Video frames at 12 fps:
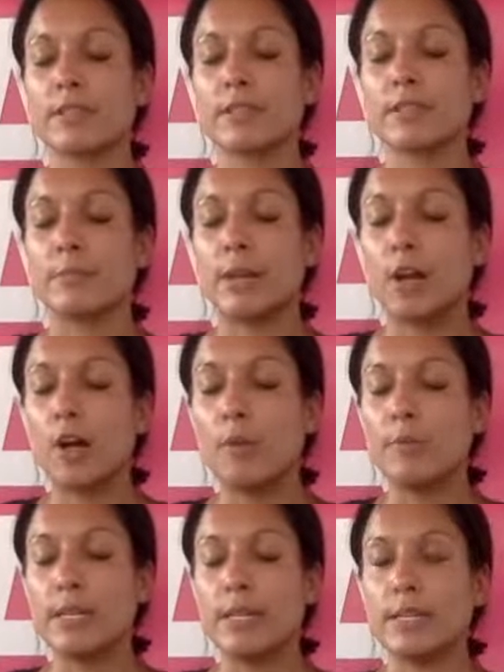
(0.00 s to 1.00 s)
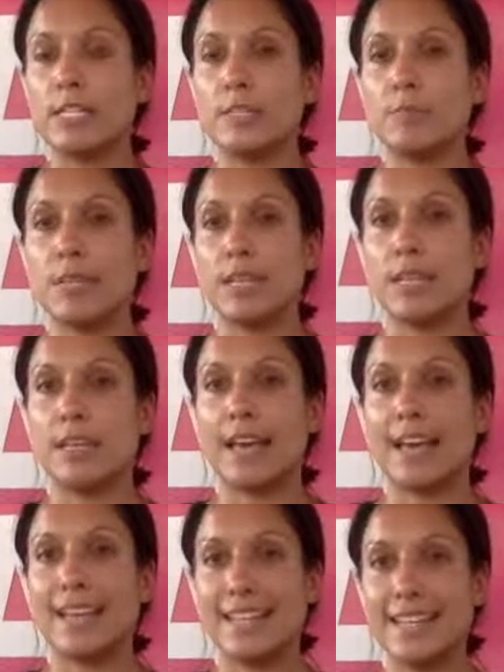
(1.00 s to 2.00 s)
May all beings be
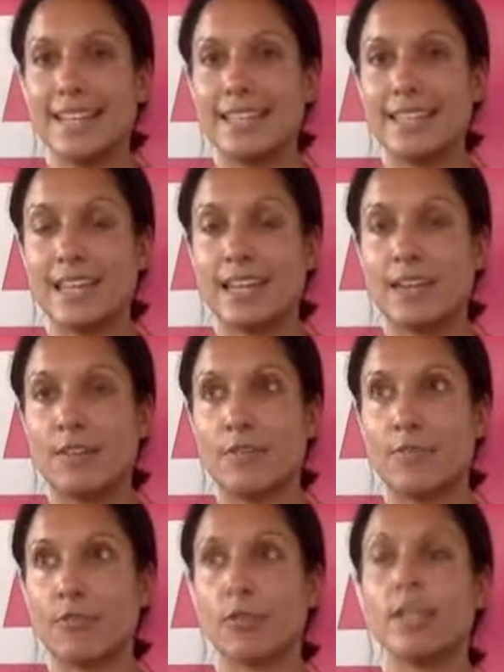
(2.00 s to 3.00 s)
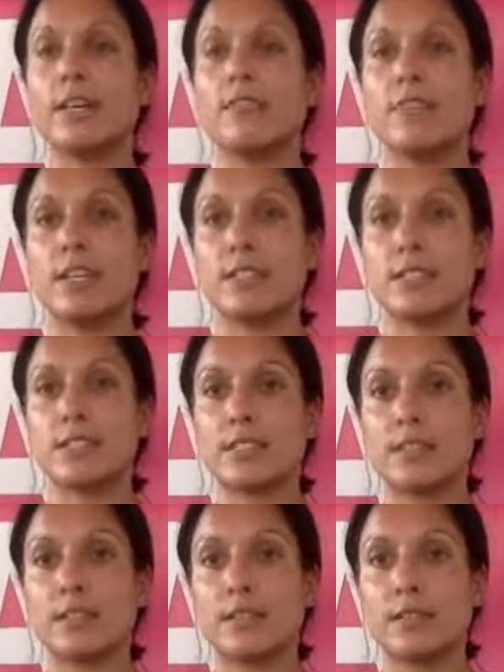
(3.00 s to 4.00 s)
at ease and free of
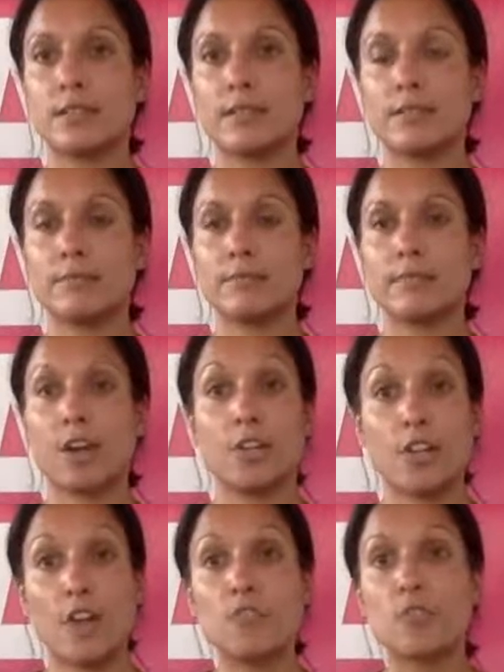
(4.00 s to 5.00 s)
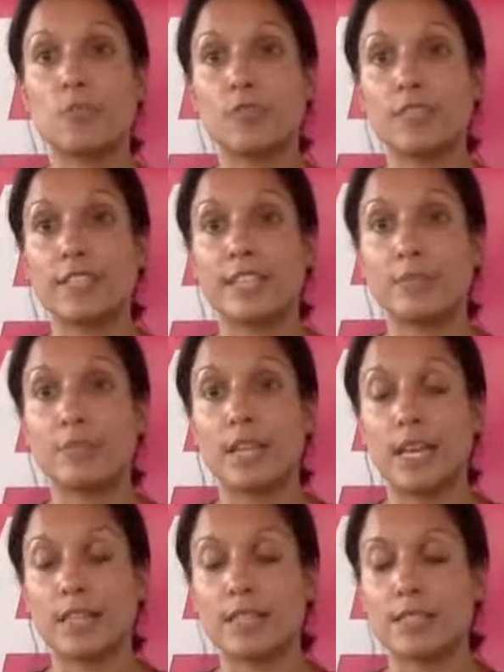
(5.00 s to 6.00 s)
this uncomfortable feeling
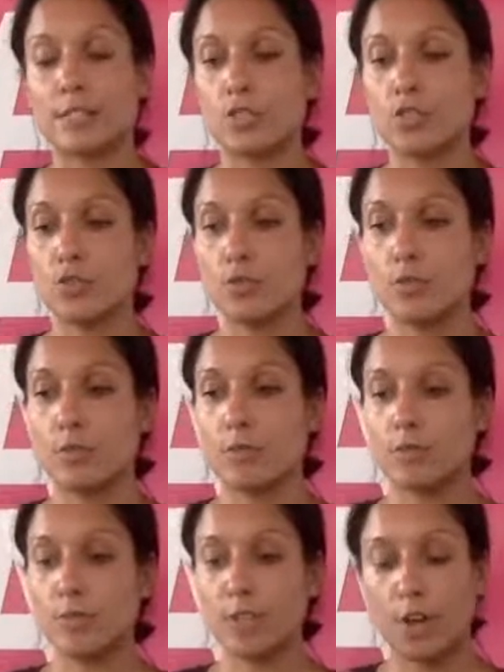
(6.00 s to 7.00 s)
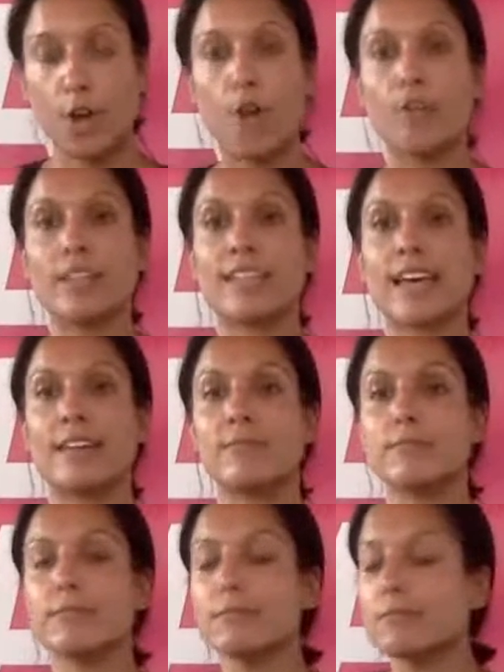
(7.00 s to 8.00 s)
place. So recalling that
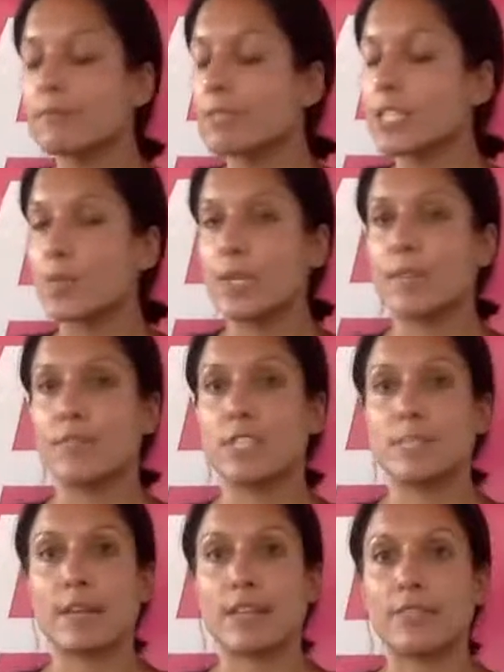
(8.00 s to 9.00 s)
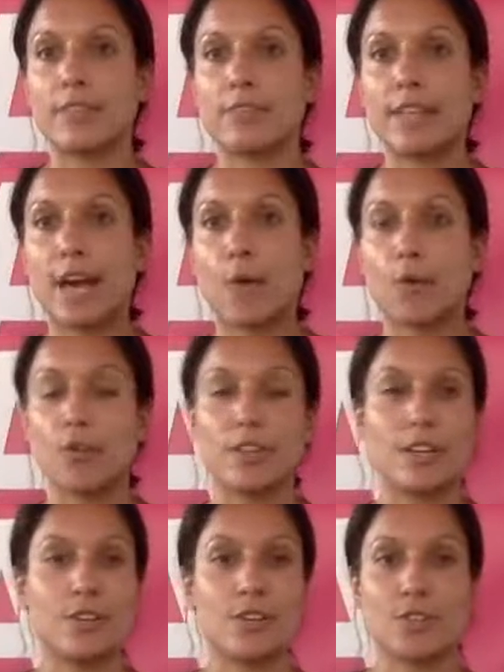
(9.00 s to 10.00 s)
sweet smell of the flower or
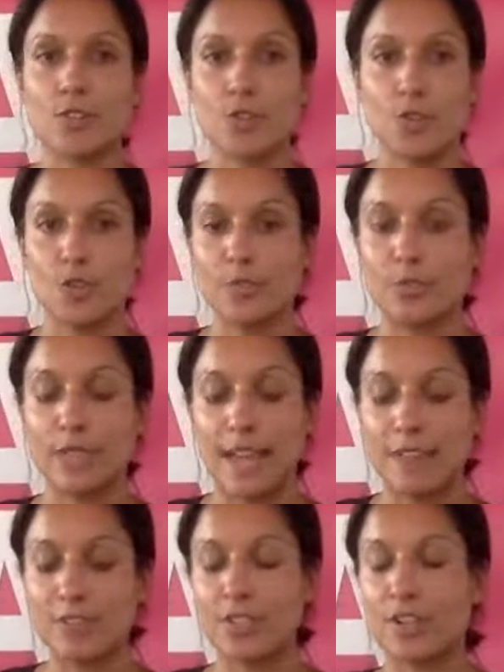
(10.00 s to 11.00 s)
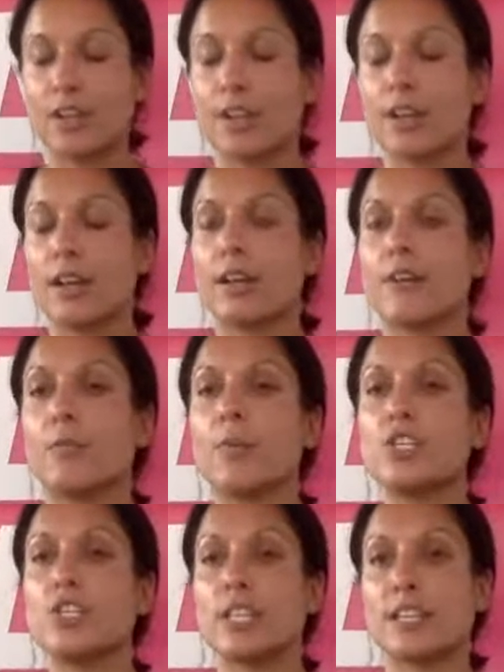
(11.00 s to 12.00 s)
the uncontrollable laughter,
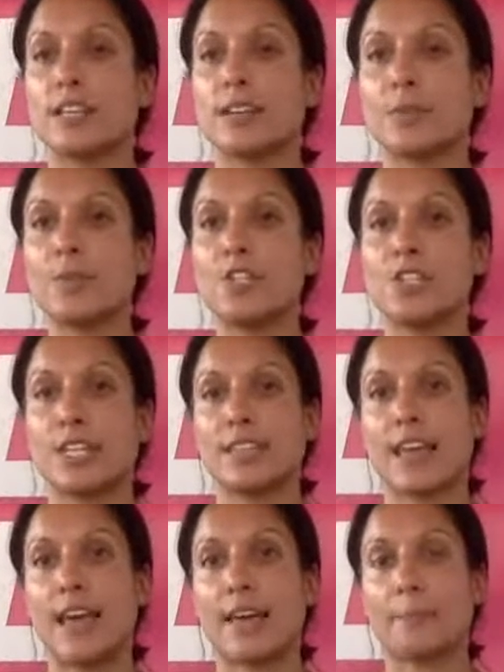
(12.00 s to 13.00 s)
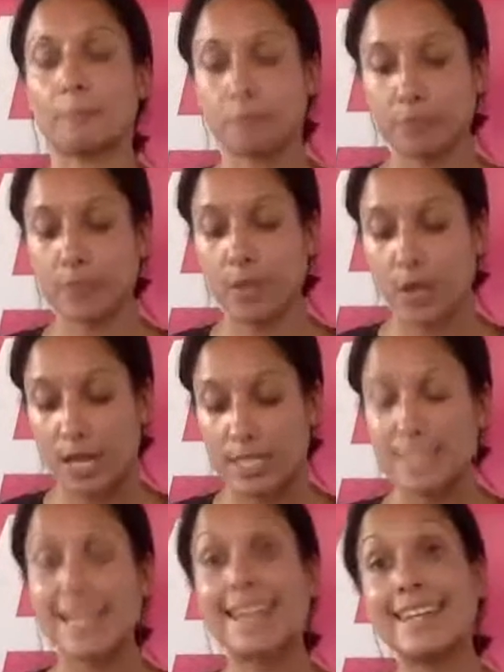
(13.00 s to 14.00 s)
wishing that,
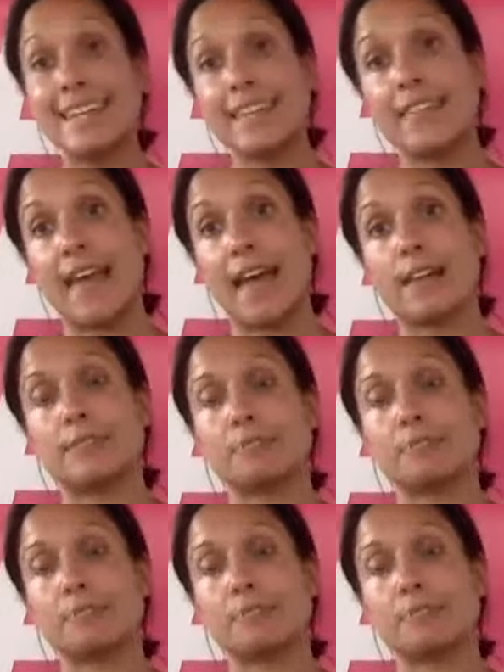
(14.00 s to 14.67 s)
sending that.